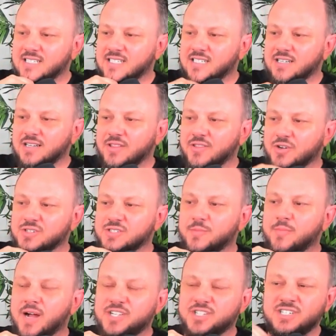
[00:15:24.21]
right. there's a
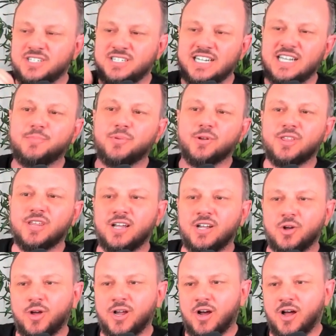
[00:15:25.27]
much deeper thing
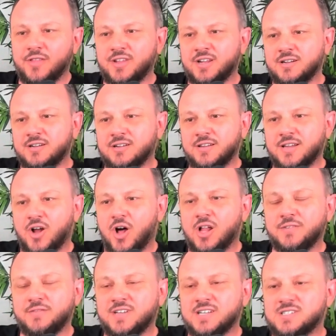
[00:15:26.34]
going on than than all
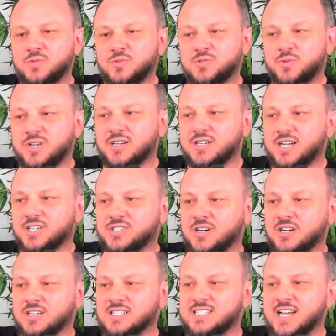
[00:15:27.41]
of this, which we can touch on
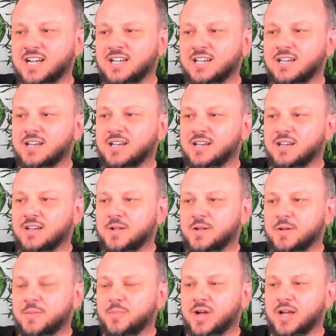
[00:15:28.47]
in a sec.
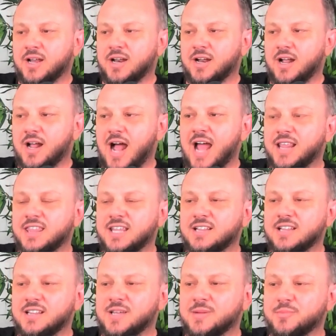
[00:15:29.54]
But I think
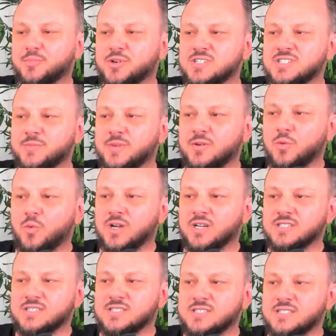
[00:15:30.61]
that the imprisonment
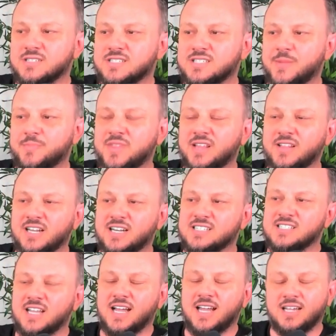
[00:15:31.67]
was something that
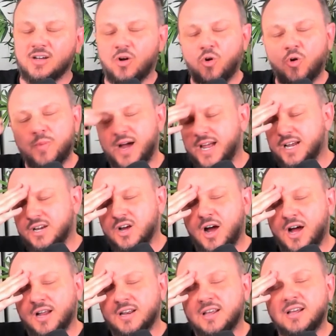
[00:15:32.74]
is like, oh my
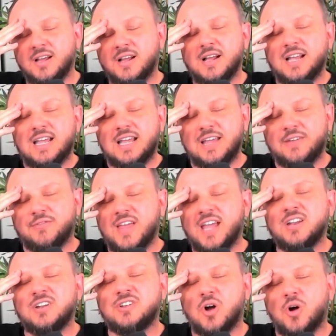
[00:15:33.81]
god, if they
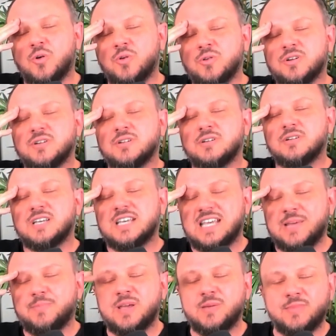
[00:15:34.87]
don't
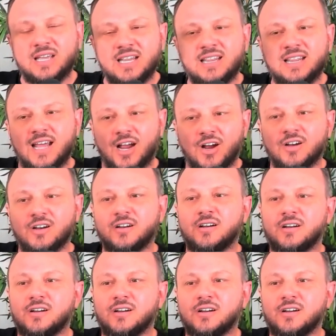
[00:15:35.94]
keep him in there